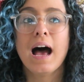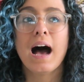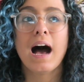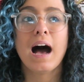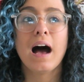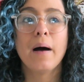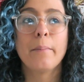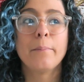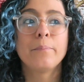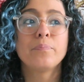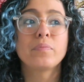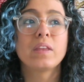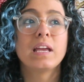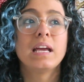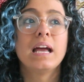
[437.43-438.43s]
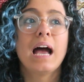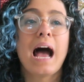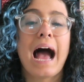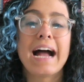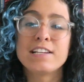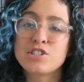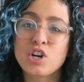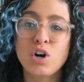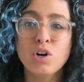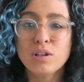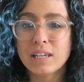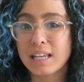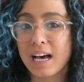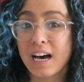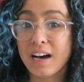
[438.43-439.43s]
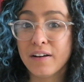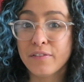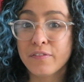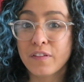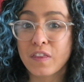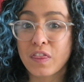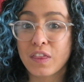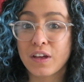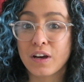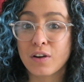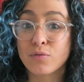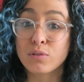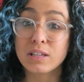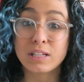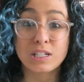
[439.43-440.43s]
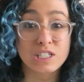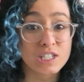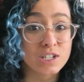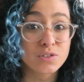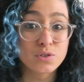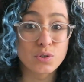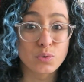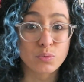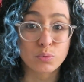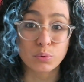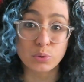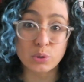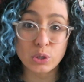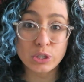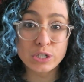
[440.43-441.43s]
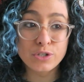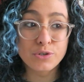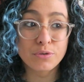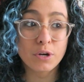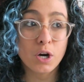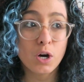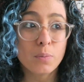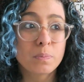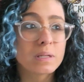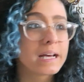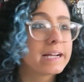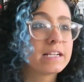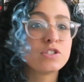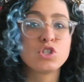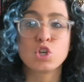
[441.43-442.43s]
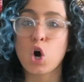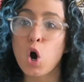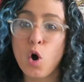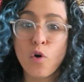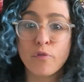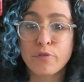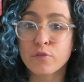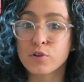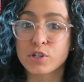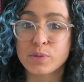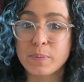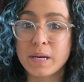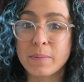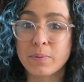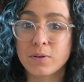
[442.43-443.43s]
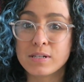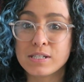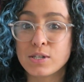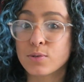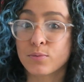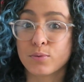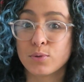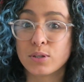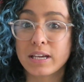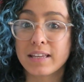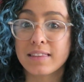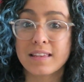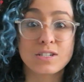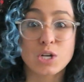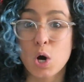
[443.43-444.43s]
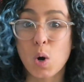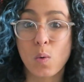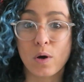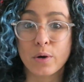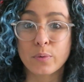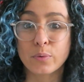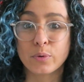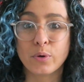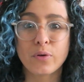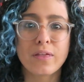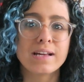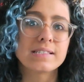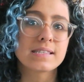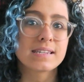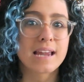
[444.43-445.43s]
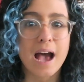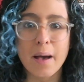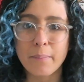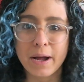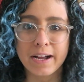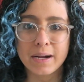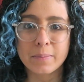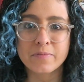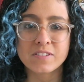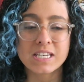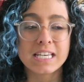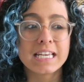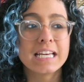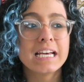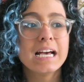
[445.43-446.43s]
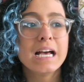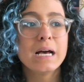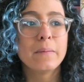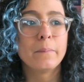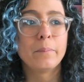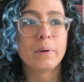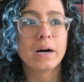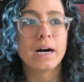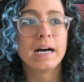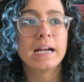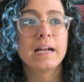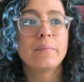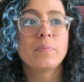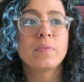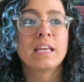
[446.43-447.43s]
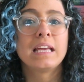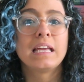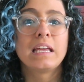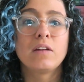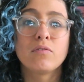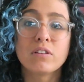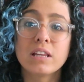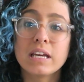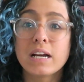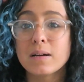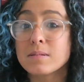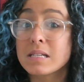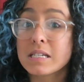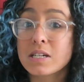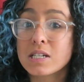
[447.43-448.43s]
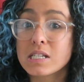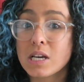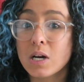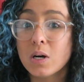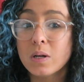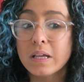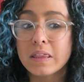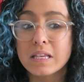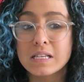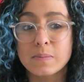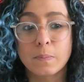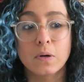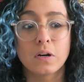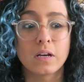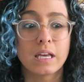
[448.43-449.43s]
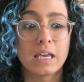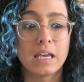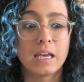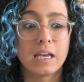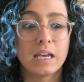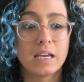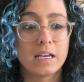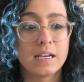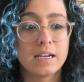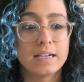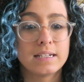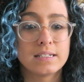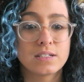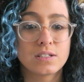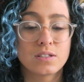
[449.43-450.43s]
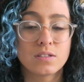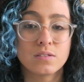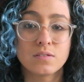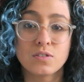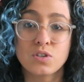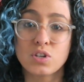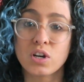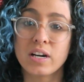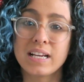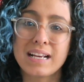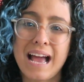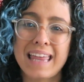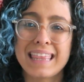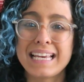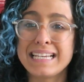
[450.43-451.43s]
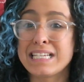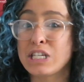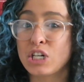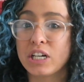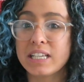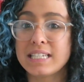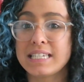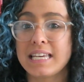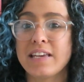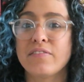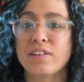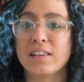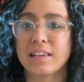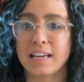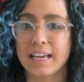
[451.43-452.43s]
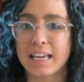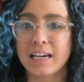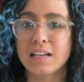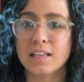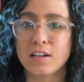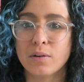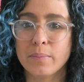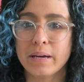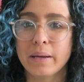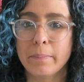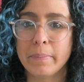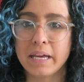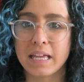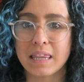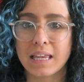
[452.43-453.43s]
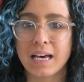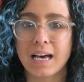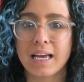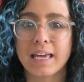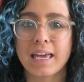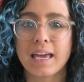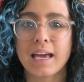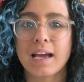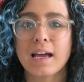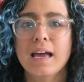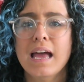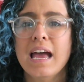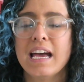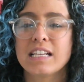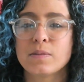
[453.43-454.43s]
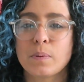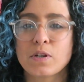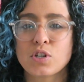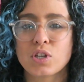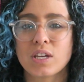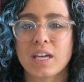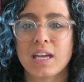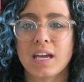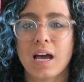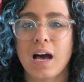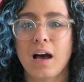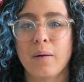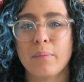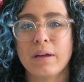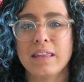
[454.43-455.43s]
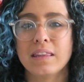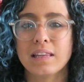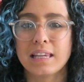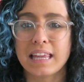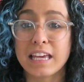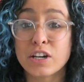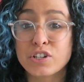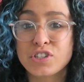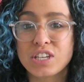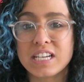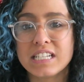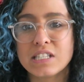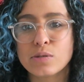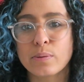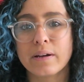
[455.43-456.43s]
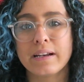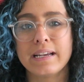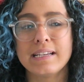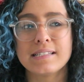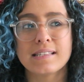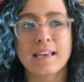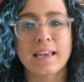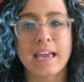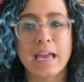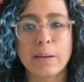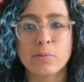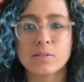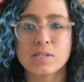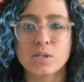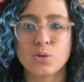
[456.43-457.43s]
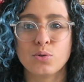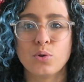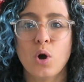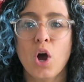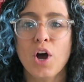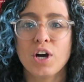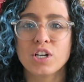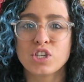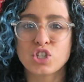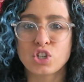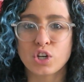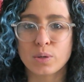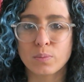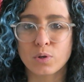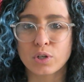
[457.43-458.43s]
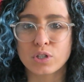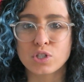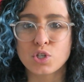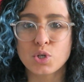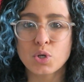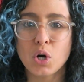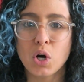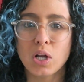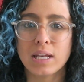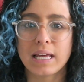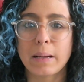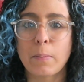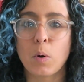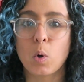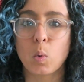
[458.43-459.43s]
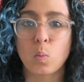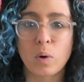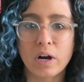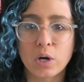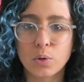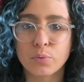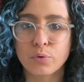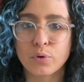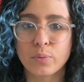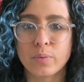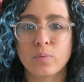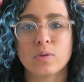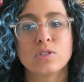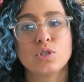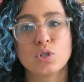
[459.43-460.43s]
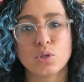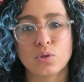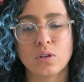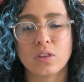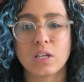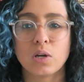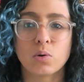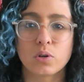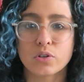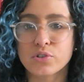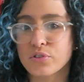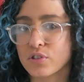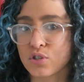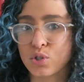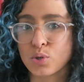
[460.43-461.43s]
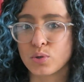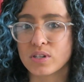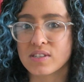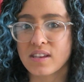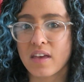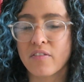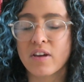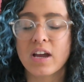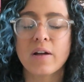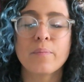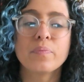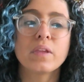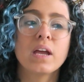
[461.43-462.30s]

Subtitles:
I don't love the reluctant ruler trope, like don't force people into ruling that don't want to rule. That's not my cup of tea, but he really comes into his own in this book. He is I think he's starting to even like it a little bit, being the High King, especially in the later scenes when he's like able to assert more control and like more wiggle room in the orders that Jude is giving.